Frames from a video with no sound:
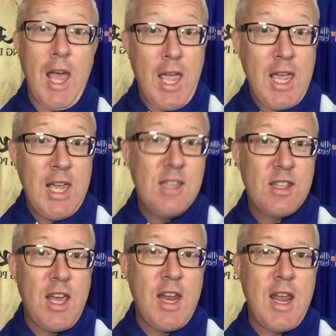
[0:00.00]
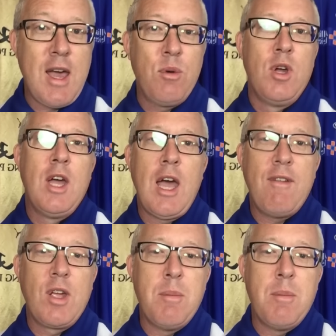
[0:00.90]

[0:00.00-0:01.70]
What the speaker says: he is there now, having a